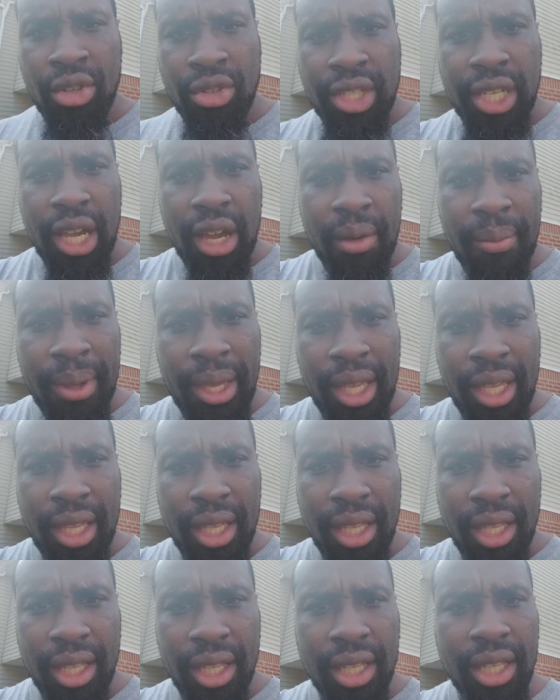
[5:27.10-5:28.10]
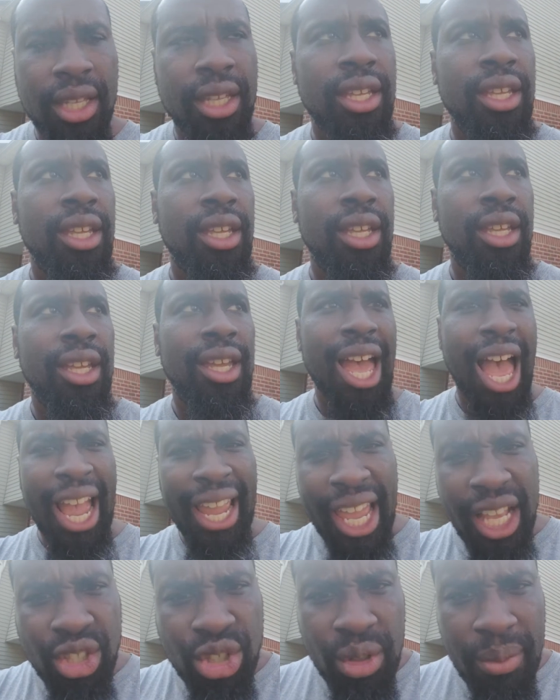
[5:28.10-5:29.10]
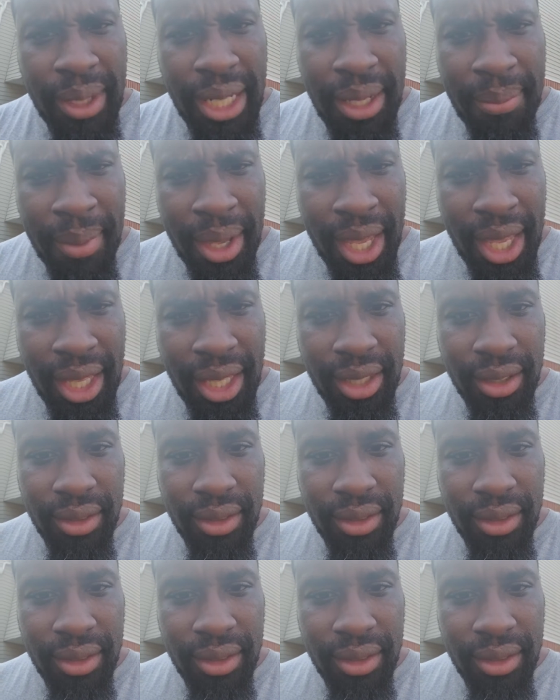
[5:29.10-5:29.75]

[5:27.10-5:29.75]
tell me I got too many men.